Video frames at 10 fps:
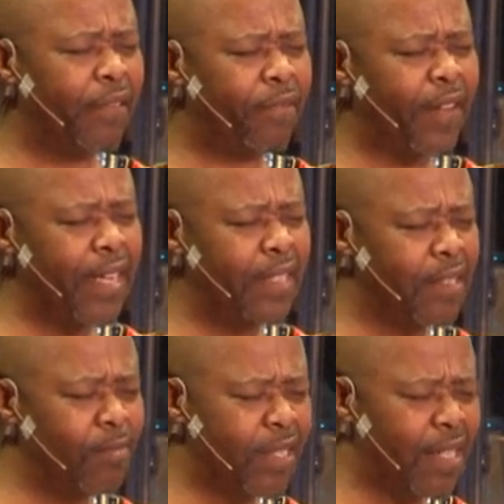
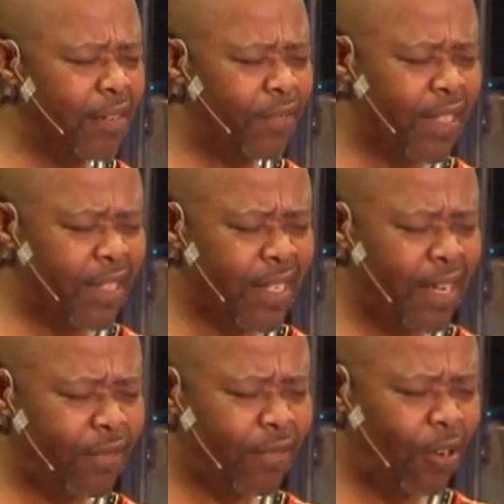finds himself,
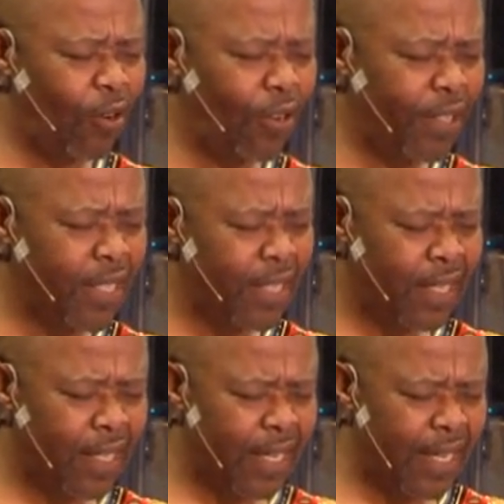herself, Lord,
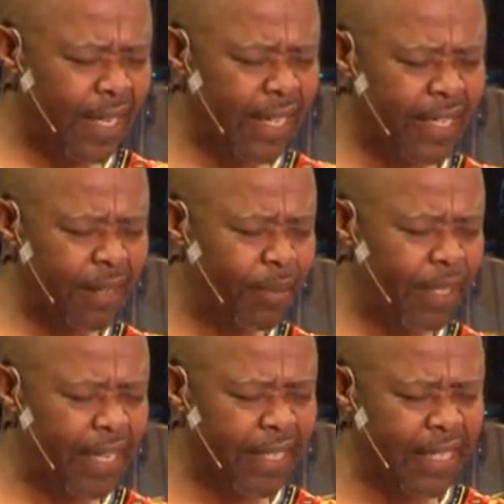let there
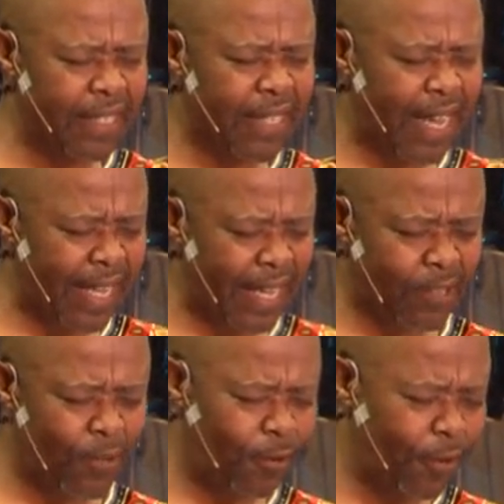be the desire
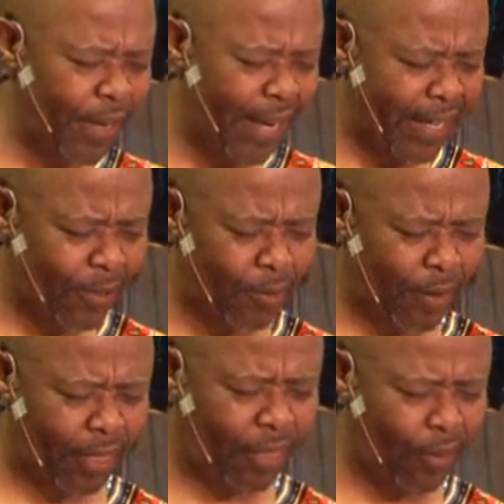to connect
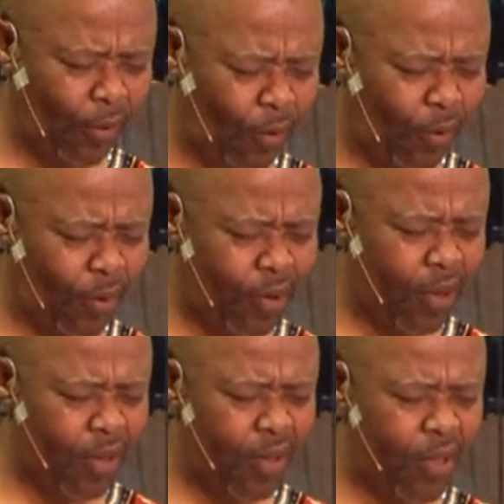with you.
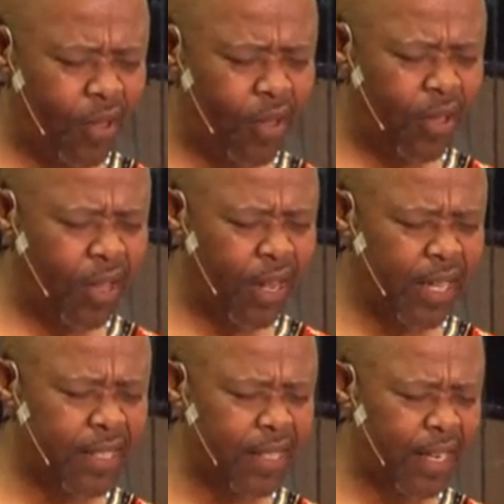
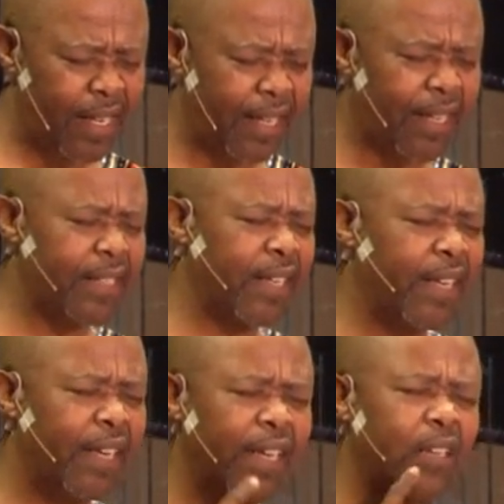Katsela
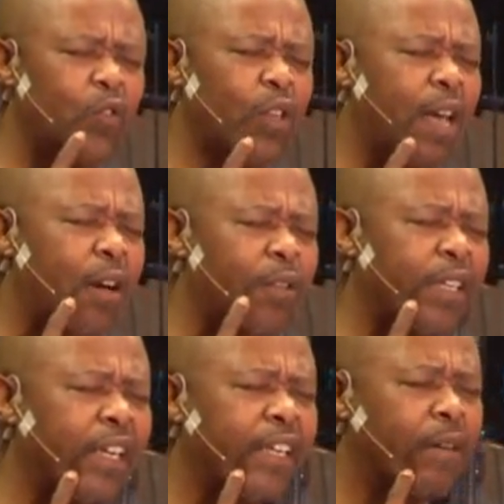egetile lentse la ho
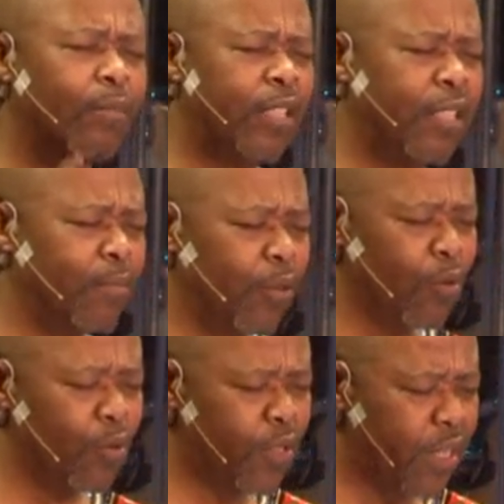kilena modimo
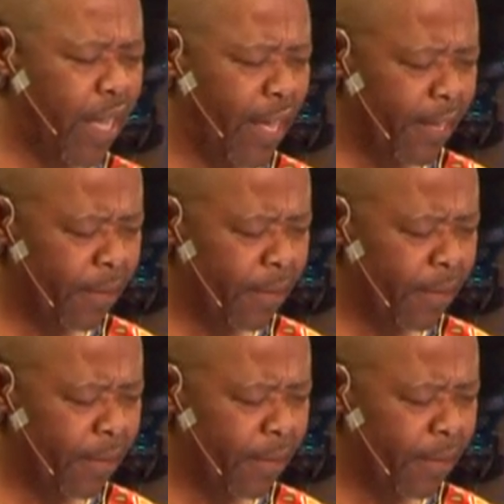lo seng